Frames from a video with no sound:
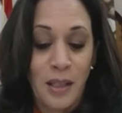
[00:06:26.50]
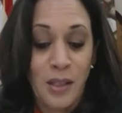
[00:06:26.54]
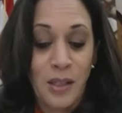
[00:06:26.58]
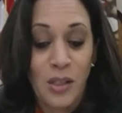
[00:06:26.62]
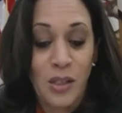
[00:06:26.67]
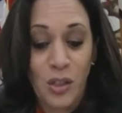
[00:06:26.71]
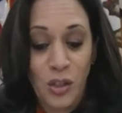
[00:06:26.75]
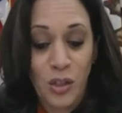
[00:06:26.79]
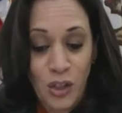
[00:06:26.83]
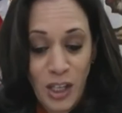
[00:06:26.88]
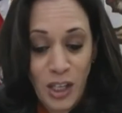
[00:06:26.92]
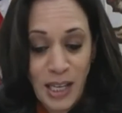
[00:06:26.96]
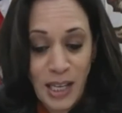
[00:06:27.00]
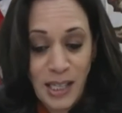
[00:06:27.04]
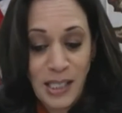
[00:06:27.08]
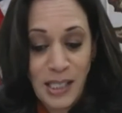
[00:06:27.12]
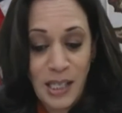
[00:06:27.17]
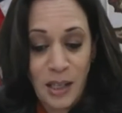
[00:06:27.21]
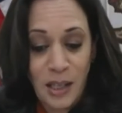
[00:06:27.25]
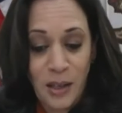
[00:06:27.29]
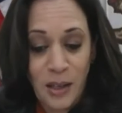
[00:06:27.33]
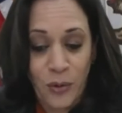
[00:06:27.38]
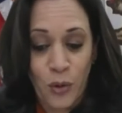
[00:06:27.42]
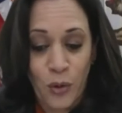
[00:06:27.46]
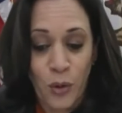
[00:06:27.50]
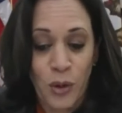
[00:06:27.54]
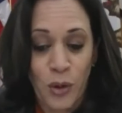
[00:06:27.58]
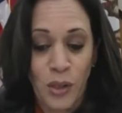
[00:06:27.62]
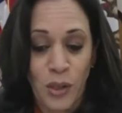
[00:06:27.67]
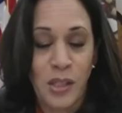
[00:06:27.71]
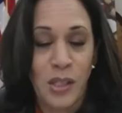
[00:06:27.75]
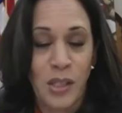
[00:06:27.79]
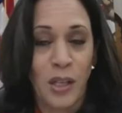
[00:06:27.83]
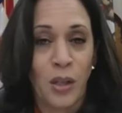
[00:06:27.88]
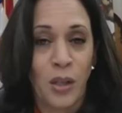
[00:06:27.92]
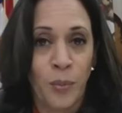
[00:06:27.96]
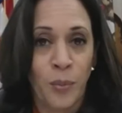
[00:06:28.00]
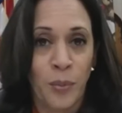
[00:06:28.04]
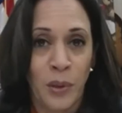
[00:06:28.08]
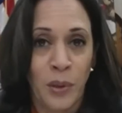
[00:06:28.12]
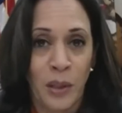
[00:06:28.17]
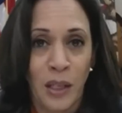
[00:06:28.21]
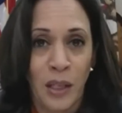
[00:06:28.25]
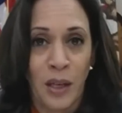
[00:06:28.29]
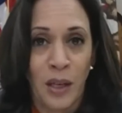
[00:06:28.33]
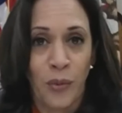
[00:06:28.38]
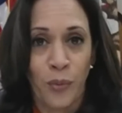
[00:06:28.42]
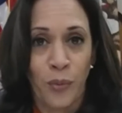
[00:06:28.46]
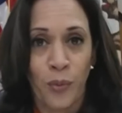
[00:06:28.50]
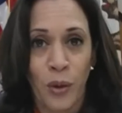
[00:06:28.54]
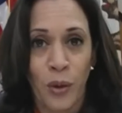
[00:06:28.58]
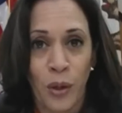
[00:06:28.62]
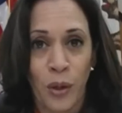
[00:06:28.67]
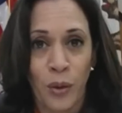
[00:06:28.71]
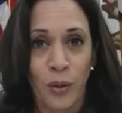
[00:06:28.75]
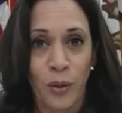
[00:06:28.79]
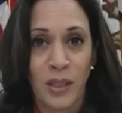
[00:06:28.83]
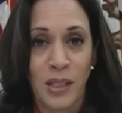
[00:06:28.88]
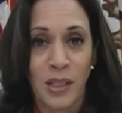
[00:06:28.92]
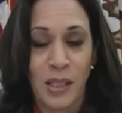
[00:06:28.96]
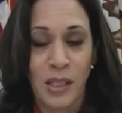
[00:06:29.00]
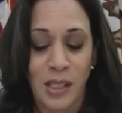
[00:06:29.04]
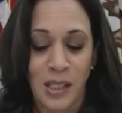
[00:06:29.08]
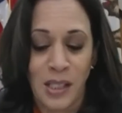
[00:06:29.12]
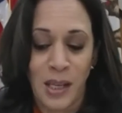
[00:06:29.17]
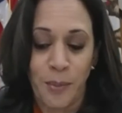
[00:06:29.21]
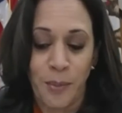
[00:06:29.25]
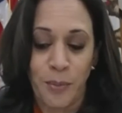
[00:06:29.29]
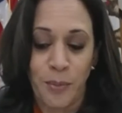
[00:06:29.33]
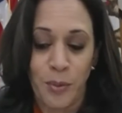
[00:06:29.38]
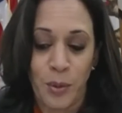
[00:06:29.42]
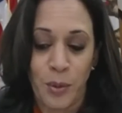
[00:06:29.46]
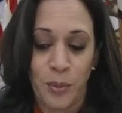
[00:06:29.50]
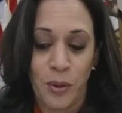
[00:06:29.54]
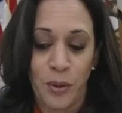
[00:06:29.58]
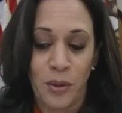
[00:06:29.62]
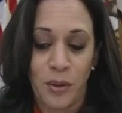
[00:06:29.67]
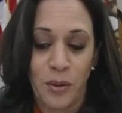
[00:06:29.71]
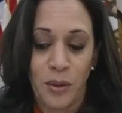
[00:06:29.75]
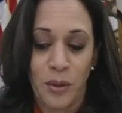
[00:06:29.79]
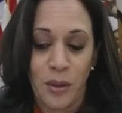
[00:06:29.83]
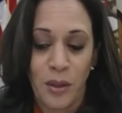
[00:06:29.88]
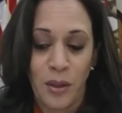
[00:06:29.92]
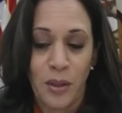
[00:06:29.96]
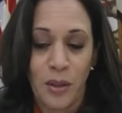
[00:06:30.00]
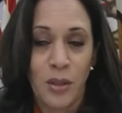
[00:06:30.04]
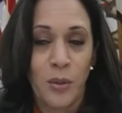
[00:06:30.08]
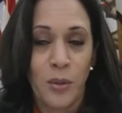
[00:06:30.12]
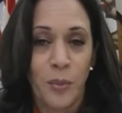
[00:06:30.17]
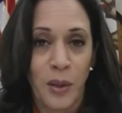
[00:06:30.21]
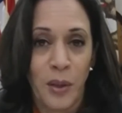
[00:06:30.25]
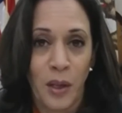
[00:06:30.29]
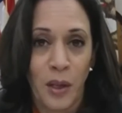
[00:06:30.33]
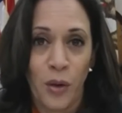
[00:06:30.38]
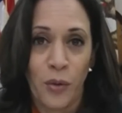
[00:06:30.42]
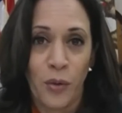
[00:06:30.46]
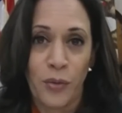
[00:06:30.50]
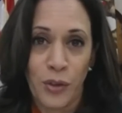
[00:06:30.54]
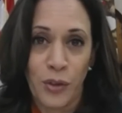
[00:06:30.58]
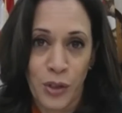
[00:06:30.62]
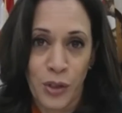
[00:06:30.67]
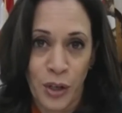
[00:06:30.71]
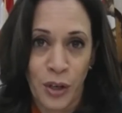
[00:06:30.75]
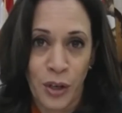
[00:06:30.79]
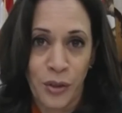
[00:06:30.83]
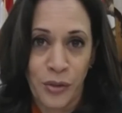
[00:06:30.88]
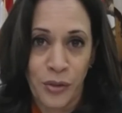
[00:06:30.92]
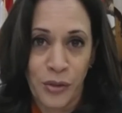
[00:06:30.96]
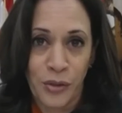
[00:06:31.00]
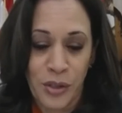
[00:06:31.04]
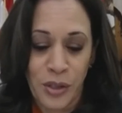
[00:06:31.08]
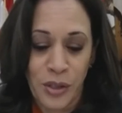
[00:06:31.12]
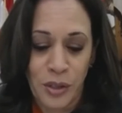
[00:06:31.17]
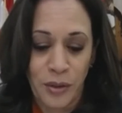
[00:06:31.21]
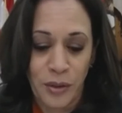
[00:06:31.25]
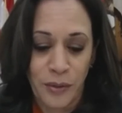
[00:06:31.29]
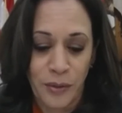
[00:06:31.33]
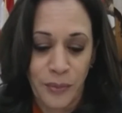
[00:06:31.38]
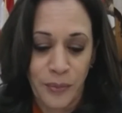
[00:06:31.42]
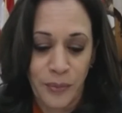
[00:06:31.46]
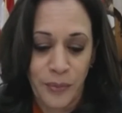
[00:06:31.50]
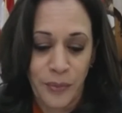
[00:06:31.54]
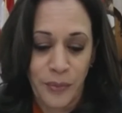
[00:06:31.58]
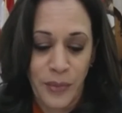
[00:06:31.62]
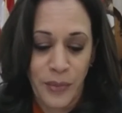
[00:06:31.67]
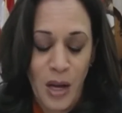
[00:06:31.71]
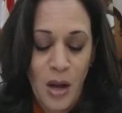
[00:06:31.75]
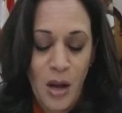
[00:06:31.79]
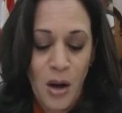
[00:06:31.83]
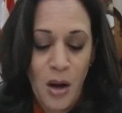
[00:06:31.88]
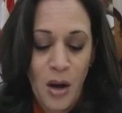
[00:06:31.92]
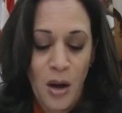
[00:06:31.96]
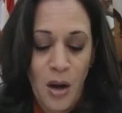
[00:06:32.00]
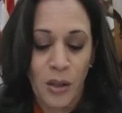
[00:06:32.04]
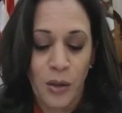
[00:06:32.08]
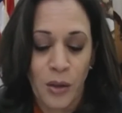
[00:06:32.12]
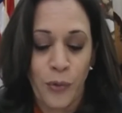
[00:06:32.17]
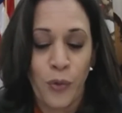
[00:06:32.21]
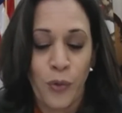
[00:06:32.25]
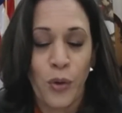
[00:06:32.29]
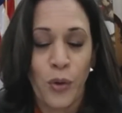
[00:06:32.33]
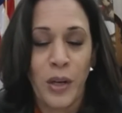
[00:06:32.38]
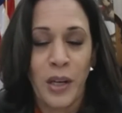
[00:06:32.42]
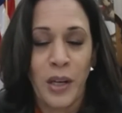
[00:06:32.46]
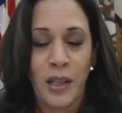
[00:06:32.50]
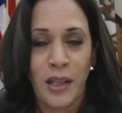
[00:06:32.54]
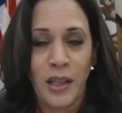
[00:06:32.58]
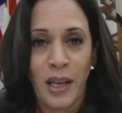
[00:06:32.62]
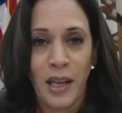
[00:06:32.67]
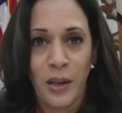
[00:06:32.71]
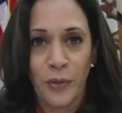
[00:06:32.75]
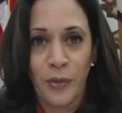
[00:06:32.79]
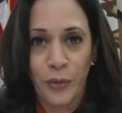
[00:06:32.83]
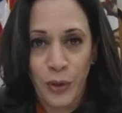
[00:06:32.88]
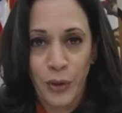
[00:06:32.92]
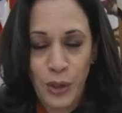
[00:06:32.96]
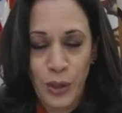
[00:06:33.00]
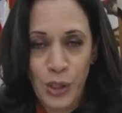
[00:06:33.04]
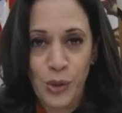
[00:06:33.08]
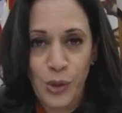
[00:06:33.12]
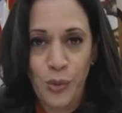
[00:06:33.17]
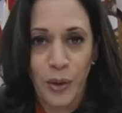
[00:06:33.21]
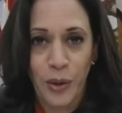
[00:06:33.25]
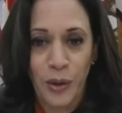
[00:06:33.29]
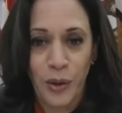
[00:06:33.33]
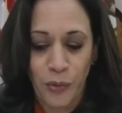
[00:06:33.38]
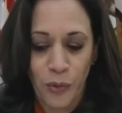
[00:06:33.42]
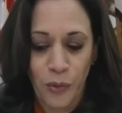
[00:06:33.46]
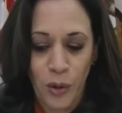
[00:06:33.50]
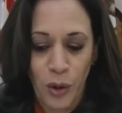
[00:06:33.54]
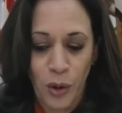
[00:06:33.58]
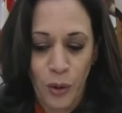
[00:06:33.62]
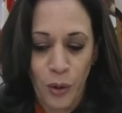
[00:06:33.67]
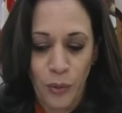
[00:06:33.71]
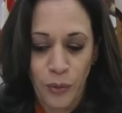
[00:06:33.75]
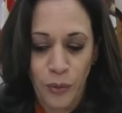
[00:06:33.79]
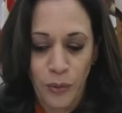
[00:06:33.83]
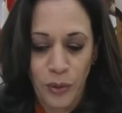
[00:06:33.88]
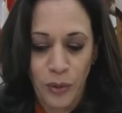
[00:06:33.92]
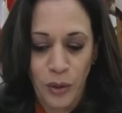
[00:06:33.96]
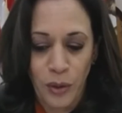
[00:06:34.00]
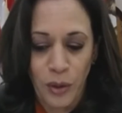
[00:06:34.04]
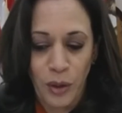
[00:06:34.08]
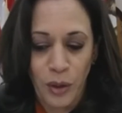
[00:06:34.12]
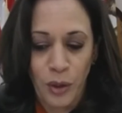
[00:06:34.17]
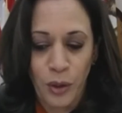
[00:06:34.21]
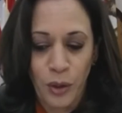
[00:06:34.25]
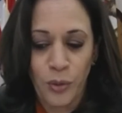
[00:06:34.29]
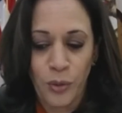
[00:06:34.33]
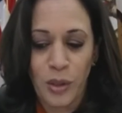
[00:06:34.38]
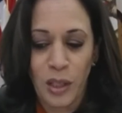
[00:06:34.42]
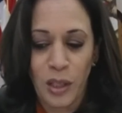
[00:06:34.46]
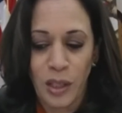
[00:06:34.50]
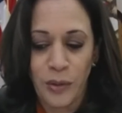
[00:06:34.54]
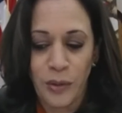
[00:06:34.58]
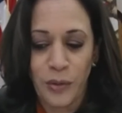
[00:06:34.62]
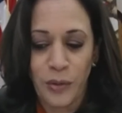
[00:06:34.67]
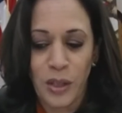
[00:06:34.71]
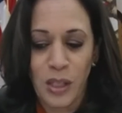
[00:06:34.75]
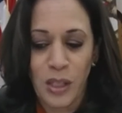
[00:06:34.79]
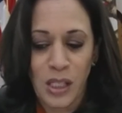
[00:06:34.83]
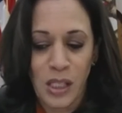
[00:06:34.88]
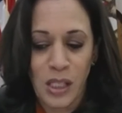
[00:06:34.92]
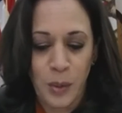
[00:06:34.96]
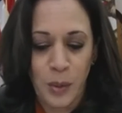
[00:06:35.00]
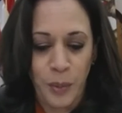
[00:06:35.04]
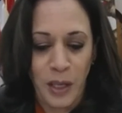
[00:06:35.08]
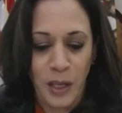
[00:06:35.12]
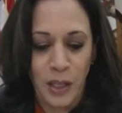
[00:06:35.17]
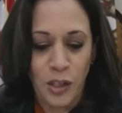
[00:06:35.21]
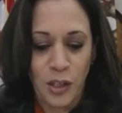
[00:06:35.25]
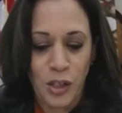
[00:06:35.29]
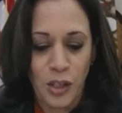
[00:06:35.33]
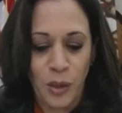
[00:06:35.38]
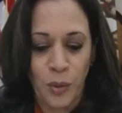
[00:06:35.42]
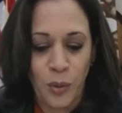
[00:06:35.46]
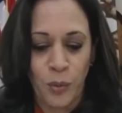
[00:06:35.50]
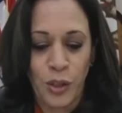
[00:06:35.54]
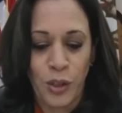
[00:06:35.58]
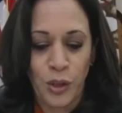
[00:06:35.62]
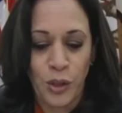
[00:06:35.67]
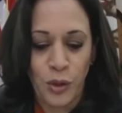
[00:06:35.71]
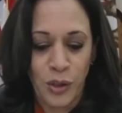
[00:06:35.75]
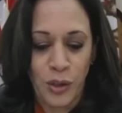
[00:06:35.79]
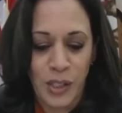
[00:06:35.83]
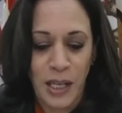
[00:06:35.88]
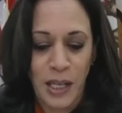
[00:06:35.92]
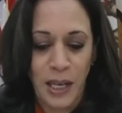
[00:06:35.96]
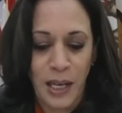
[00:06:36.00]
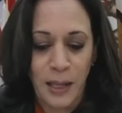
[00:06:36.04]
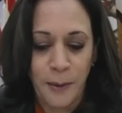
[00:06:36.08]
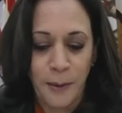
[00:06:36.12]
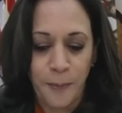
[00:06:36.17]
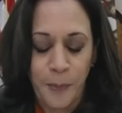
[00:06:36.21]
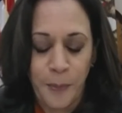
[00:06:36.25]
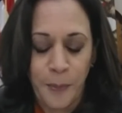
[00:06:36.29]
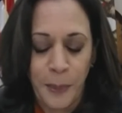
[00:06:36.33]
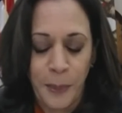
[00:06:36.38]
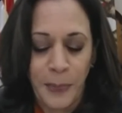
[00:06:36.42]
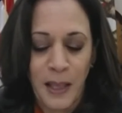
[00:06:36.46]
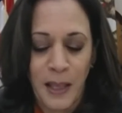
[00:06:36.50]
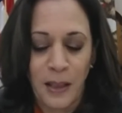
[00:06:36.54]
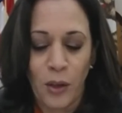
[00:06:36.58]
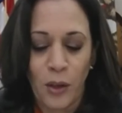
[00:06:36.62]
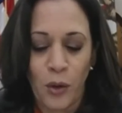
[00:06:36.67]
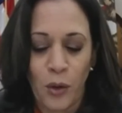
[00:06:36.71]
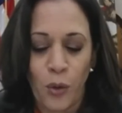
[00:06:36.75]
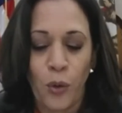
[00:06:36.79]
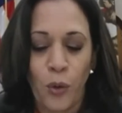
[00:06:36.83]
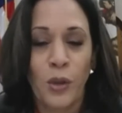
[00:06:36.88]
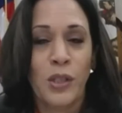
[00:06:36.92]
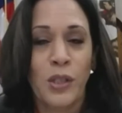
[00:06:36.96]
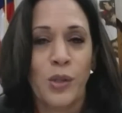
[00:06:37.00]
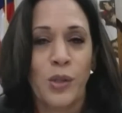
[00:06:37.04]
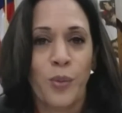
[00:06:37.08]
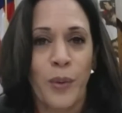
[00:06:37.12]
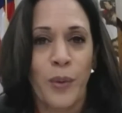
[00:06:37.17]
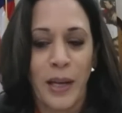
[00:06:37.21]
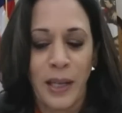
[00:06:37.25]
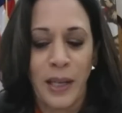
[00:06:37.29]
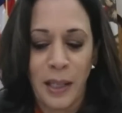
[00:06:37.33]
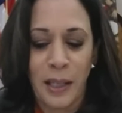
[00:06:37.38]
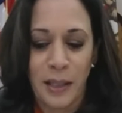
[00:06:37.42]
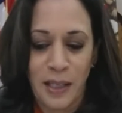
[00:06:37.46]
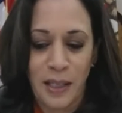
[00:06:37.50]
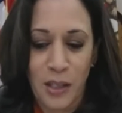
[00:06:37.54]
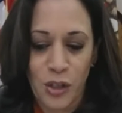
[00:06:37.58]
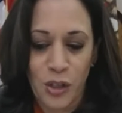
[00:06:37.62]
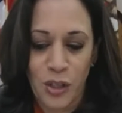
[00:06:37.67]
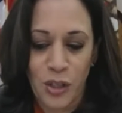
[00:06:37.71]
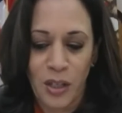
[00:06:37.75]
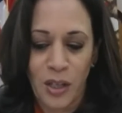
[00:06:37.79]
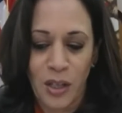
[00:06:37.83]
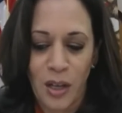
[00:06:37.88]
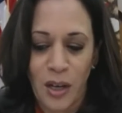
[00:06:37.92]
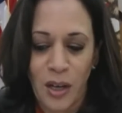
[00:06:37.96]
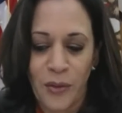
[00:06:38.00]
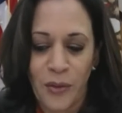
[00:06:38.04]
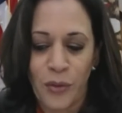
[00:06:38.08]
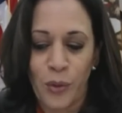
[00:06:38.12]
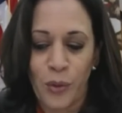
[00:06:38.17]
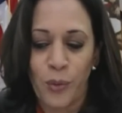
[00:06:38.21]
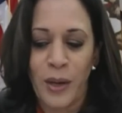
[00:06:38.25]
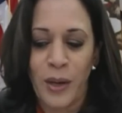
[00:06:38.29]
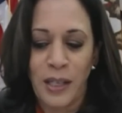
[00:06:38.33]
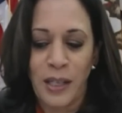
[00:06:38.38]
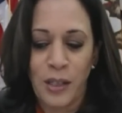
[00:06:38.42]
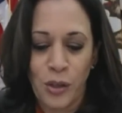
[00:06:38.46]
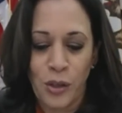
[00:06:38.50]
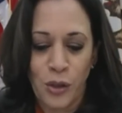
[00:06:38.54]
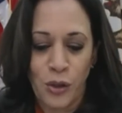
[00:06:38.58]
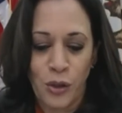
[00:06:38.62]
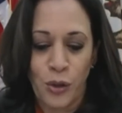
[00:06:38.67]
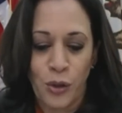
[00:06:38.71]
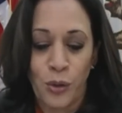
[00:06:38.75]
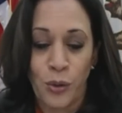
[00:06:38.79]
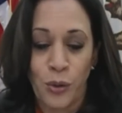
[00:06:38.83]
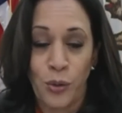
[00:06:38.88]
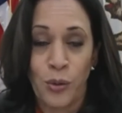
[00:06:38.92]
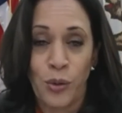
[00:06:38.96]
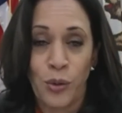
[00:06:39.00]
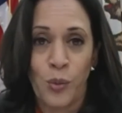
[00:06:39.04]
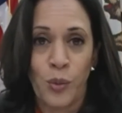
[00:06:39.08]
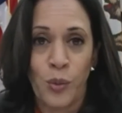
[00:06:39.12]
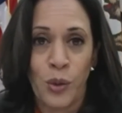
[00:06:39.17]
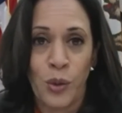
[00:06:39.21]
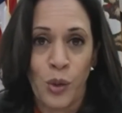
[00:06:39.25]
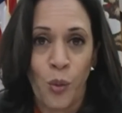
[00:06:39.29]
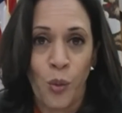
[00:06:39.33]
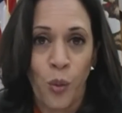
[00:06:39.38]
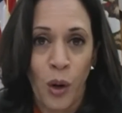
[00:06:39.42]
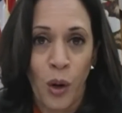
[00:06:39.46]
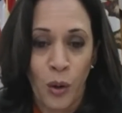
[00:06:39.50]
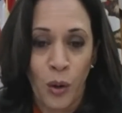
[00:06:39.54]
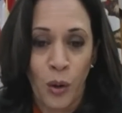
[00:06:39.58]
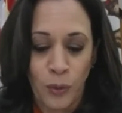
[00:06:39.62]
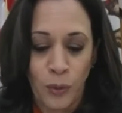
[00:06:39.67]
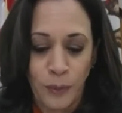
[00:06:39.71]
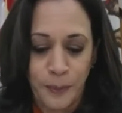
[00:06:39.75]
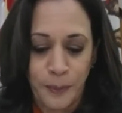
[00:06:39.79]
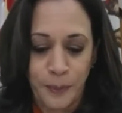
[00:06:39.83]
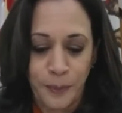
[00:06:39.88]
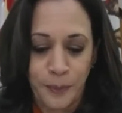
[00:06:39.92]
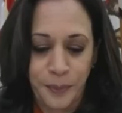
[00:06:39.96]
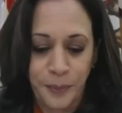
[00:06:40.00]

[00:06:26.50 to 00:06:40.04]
suggesting, of course, that you believe Roe is susceptible to being overturned. On the 40th anniversary of Roe, you delivered a speech in which you said that the court's recognition of the right to choose was, quote,